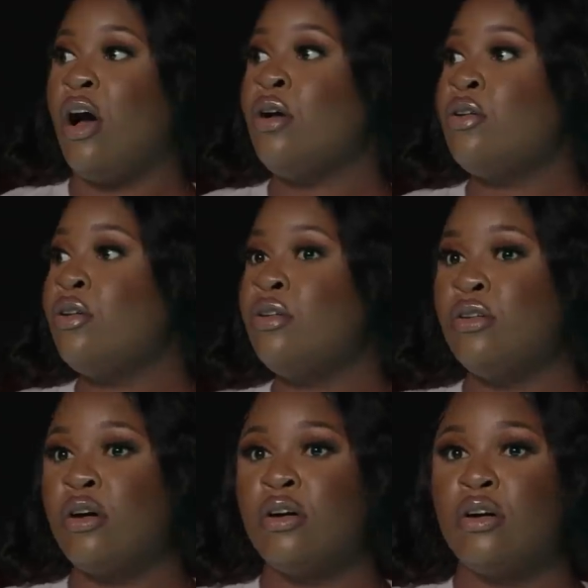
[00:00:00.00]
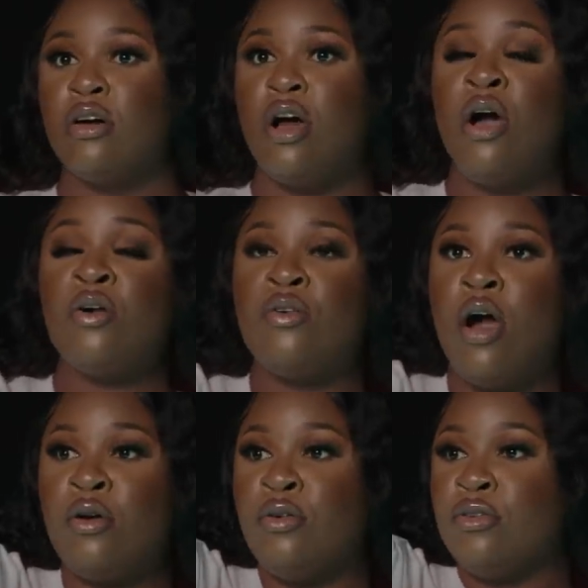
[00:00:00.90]
Uncle, yes. Uncle,
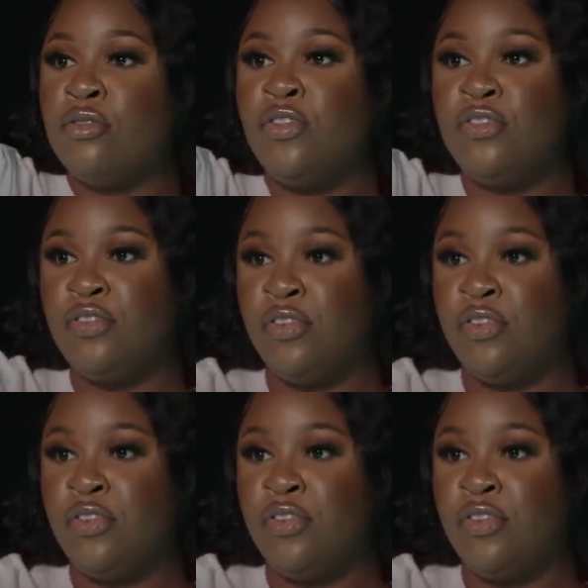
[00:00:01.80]
uncle, fifty